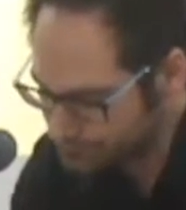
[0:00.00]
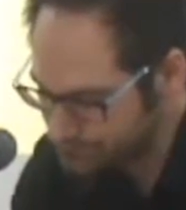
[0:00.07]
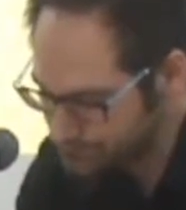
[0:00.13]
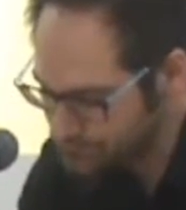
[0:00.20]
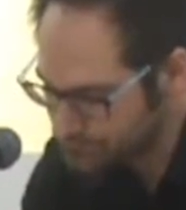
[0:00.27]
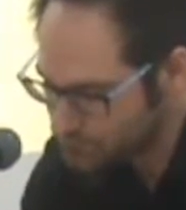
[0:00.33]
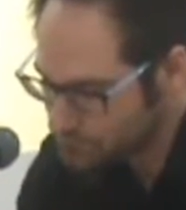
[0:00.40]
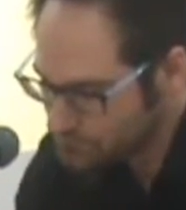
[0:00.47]

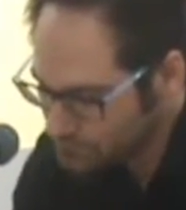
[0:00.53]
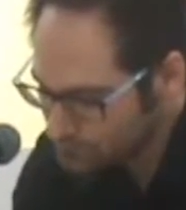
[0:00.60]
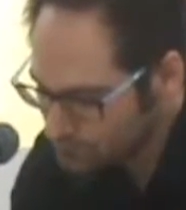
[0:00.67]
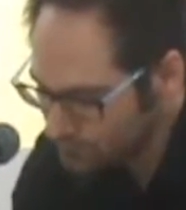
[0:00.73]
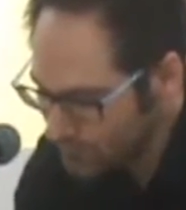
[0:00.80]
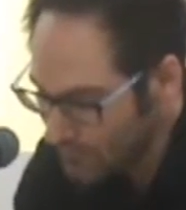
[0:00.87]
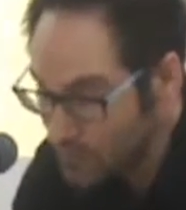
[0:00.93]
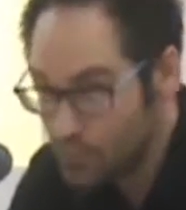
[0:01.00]
region,
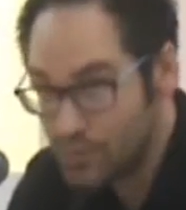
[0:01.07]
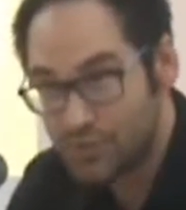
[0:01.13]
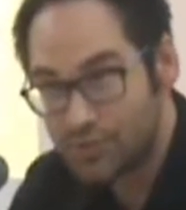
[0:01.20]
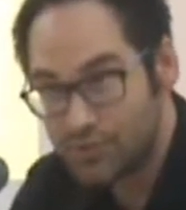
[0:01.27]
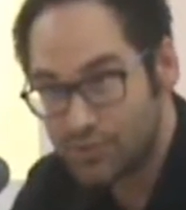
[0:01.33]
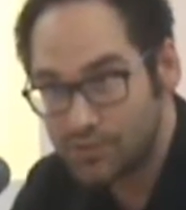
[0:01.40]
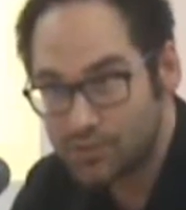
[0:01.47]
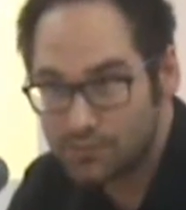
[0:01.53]

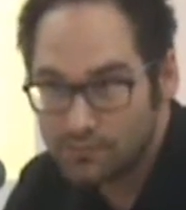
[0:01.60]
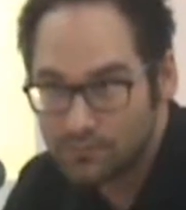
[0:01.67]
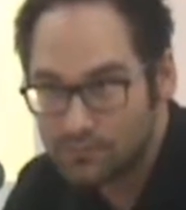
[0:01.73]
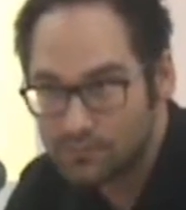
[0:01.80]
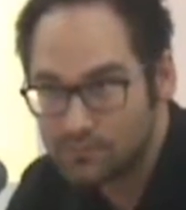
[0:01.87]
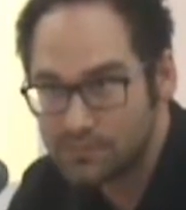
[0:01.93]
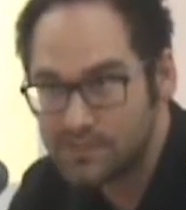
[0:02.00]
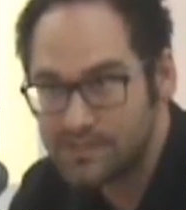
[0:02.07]

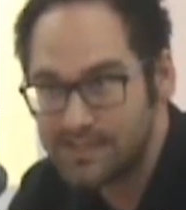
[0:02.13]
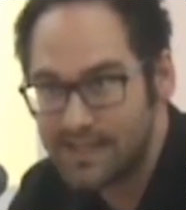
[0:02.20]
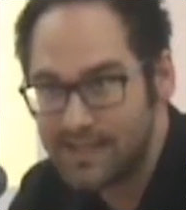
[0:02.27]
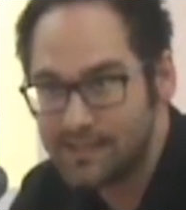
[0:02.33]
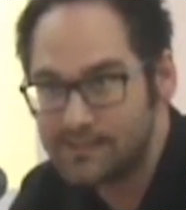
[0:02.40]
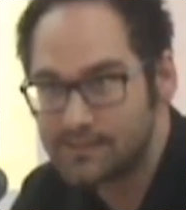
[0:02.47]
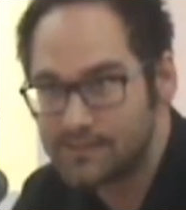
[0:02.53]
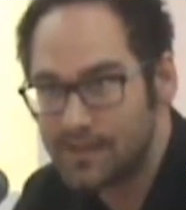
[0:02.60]
which
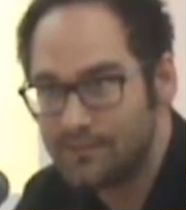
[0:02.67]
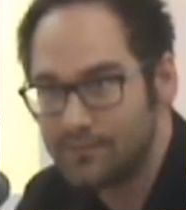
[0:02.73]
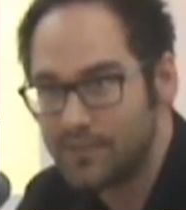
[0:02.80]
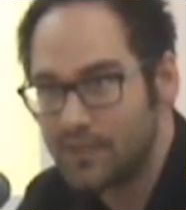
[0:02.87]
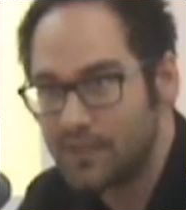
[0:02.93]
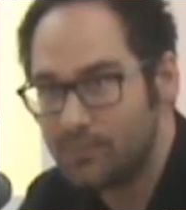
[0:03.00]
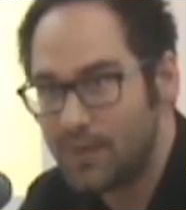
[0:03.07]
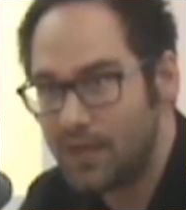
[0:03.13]

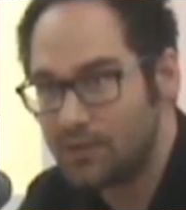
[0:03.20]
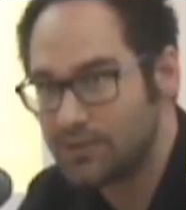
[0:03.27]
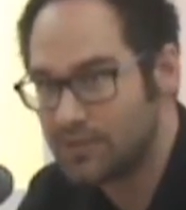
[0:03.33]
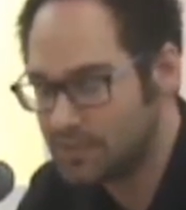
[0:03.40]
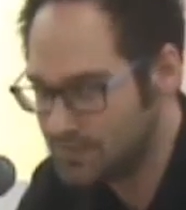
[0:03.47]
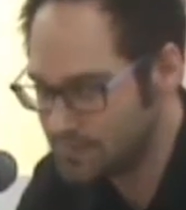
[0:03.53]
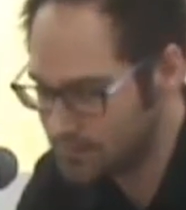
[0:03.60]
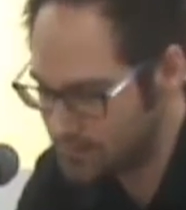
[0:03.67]
says
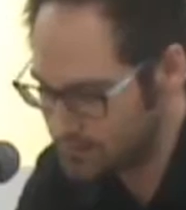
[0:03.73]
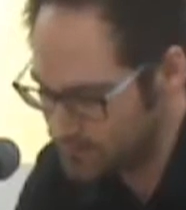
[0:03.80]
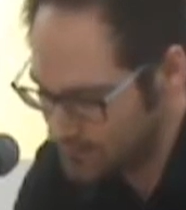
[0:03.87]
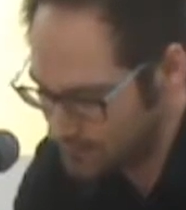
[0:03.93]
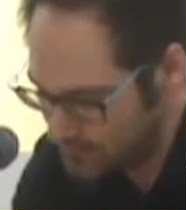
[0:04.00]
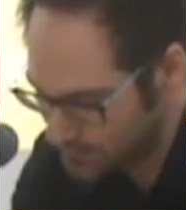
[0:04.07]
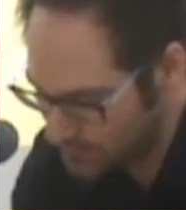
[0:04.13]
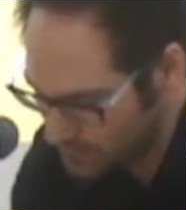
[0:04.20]
something
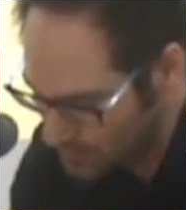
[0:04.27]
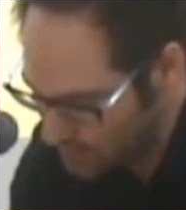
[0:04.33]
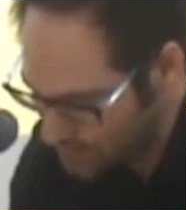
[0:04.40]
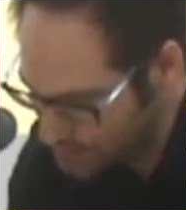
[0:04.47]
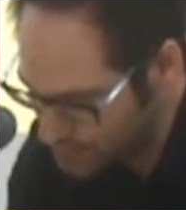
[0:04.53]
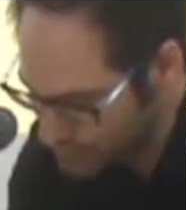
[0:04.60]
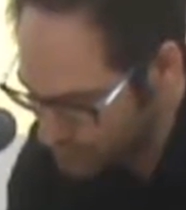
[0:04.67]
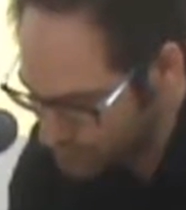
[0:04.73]
about his
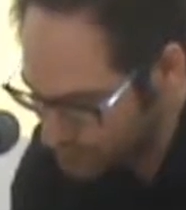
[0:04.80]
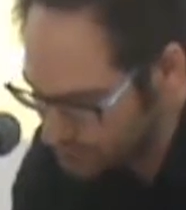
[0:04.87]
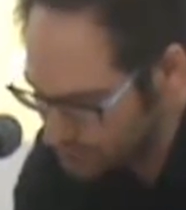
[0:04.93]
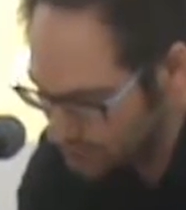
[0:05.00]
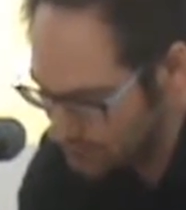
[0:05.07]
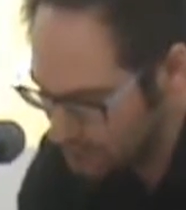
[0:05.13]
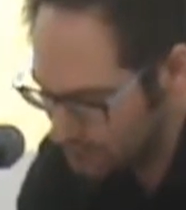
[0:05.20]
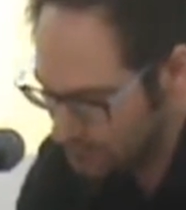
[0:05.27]

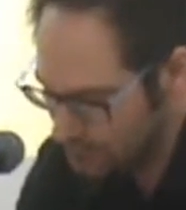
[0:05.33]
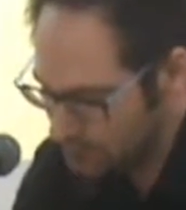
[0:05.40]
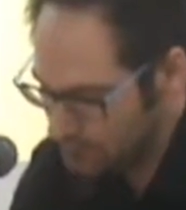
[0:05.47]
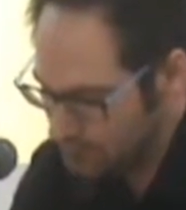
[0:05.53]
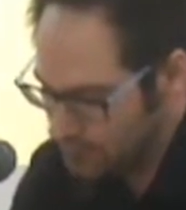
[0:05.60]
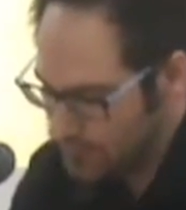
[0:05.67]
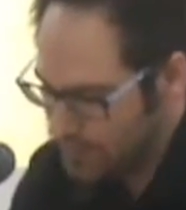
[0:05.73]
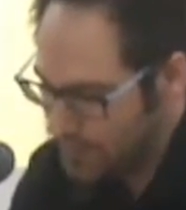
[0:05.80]
origin.
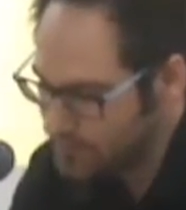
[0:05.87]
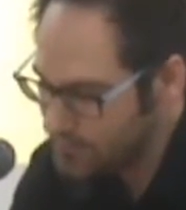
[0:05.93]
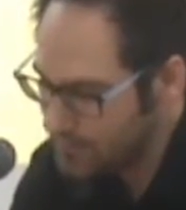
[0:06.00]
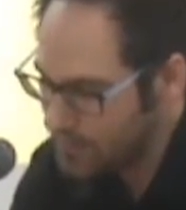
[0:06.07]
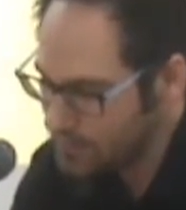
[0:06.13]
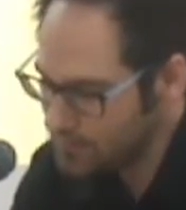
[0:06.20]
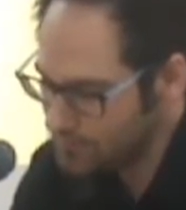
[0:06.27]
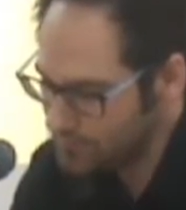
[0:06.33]

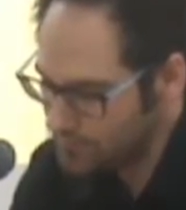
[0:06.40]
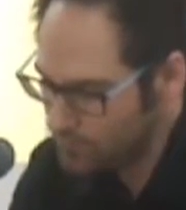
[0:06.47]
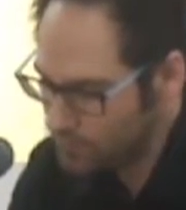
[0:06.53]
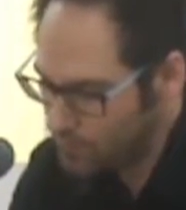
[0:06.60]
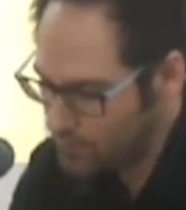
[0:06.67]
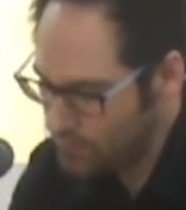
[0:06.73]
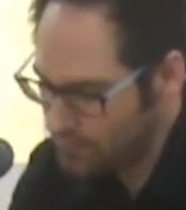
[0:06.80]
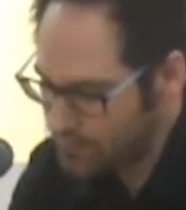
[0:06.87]
At the
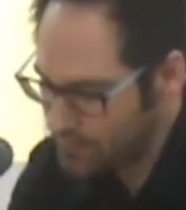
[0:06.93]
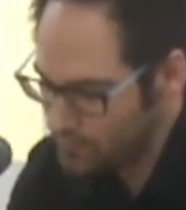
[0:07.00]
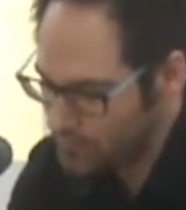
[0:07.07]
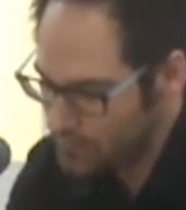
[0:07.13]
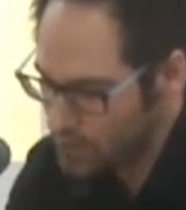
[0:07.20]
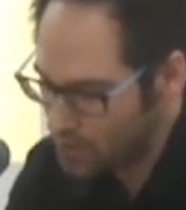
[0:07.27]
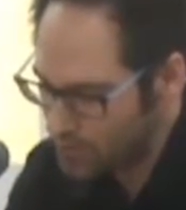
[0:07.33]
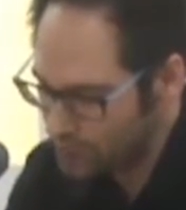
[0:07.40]
end of the
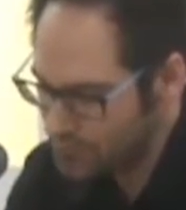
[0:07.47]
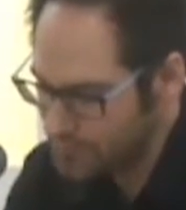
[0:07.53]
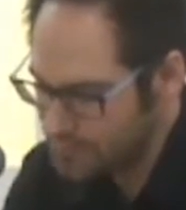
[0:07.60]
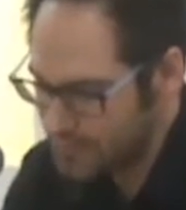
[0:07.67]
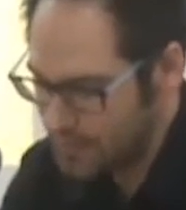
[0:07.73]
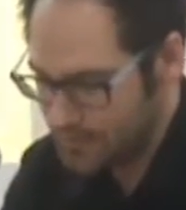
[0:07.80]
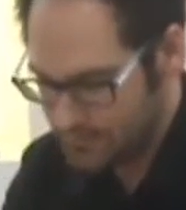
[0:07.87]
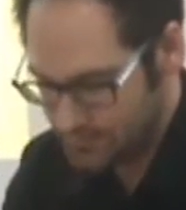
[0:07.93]
war, they
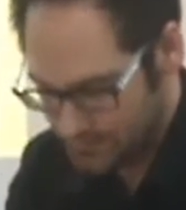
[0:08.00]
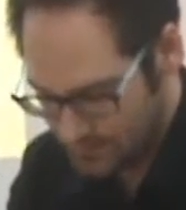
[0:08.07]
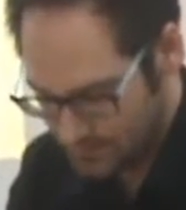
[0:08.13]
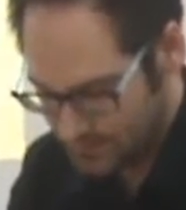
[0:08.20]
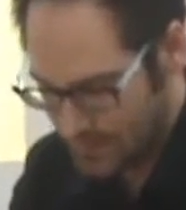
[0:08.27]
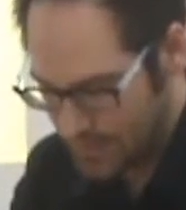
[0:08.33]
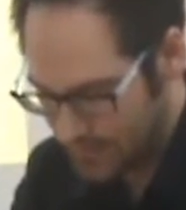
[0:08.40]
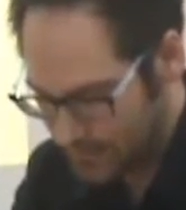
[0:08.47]
were
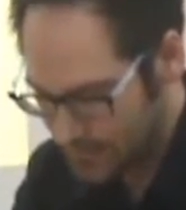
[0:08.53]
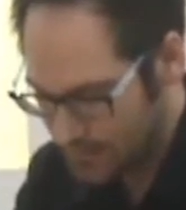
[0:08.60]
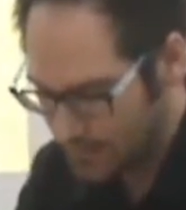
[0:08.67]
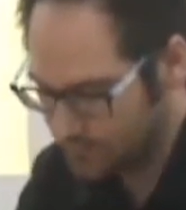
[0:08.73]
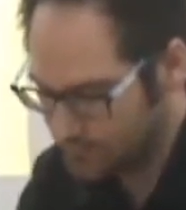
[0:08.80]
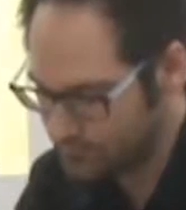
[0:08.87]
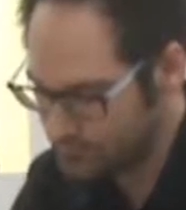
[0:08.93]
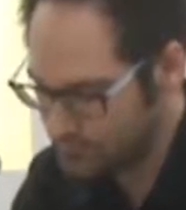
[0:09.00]
confiscated.
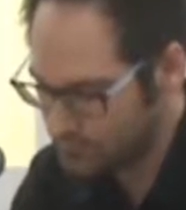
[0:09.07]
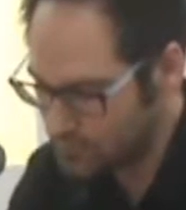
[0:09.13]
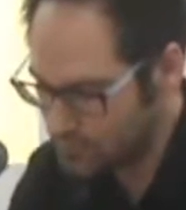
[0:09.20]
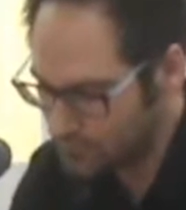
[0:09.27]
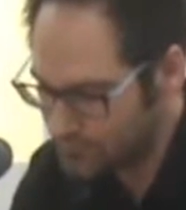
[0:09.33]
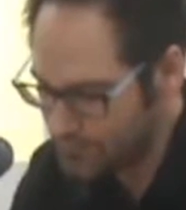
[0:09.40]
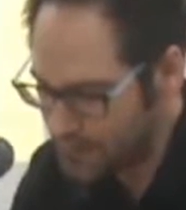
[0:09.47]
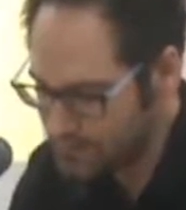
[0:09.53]
This
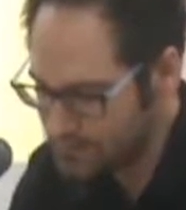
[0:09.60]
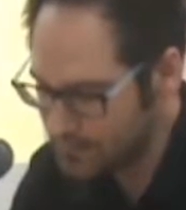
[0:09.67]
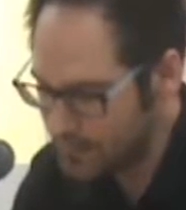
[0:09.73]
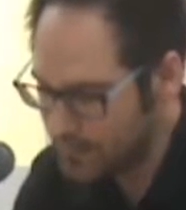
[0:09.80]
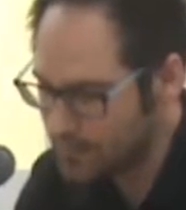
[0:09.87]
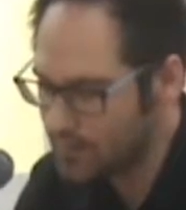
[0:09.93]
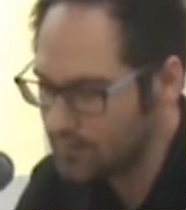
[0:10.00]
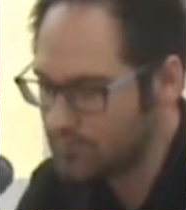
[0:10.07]
archive
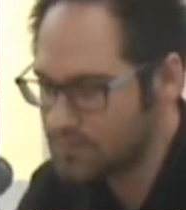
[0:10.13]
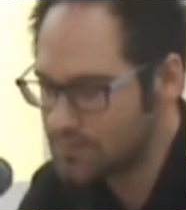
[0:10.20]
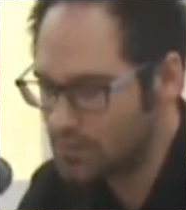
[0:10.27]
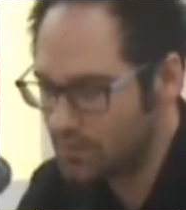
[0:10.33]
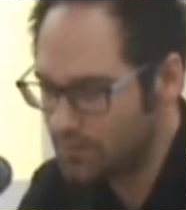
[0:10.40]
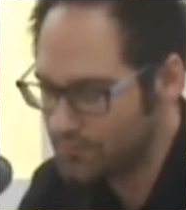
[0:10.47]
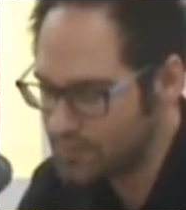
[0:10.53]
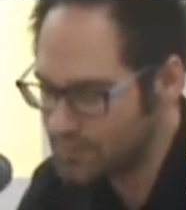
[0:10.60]
of Nazi
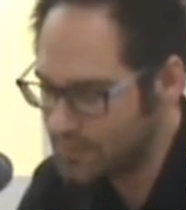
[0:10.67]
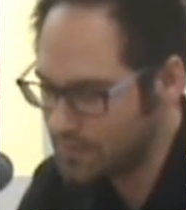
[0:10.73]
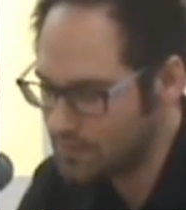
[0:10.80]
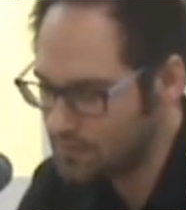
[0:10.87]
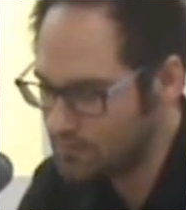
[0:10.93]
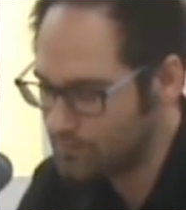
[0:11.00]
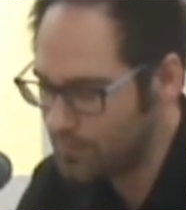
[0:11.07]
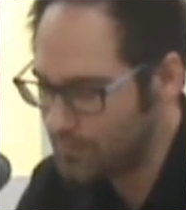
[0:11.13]
archive was
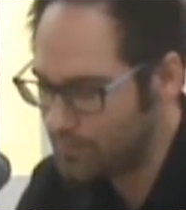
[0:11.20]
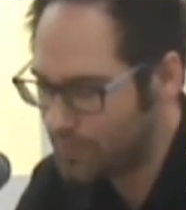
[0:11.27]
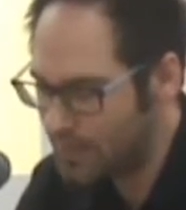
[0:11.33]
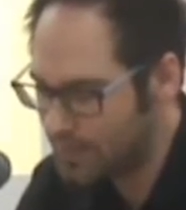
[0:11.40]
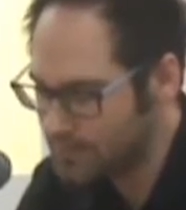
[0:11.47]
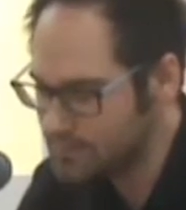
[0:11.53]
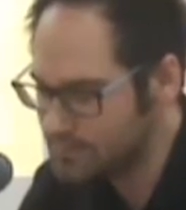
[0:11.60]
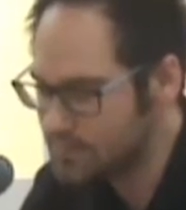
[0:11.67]

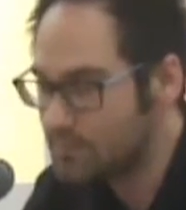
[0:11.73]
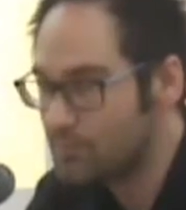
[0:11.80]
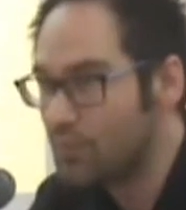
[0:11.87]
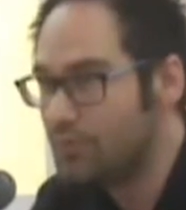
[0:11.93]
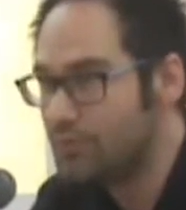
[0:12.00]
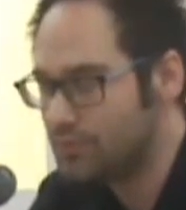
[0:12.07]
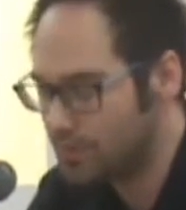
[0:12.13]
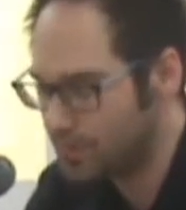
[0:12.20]
confiscated by
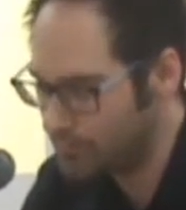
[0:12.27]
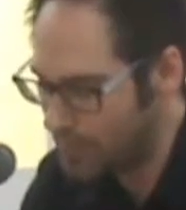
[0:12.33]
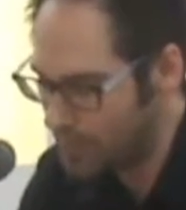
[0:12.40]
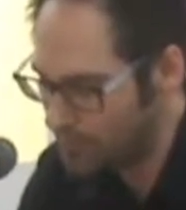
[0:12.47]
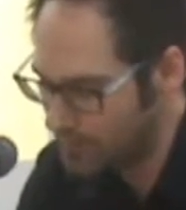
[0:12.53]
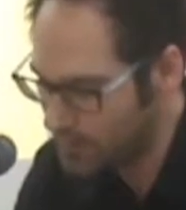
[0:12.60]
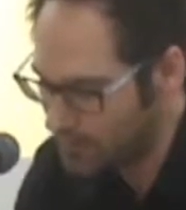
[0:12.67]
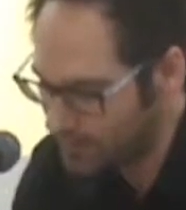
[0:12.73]
Partisan,
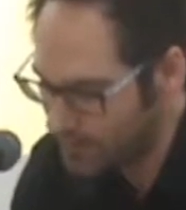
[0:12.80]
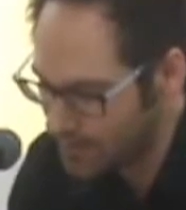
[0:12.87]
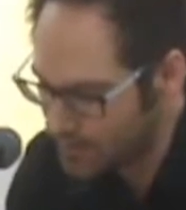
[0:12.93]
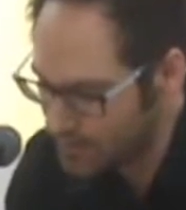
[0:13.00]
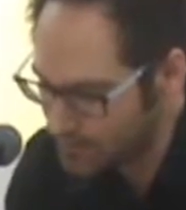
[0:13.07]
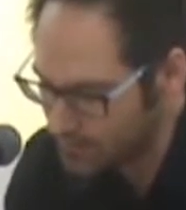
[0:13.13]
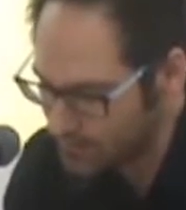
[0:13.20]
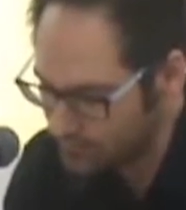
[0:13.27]
moved to
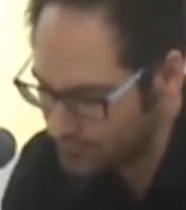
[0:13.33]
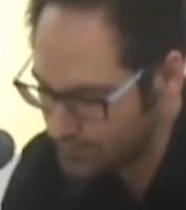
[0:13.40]
Republican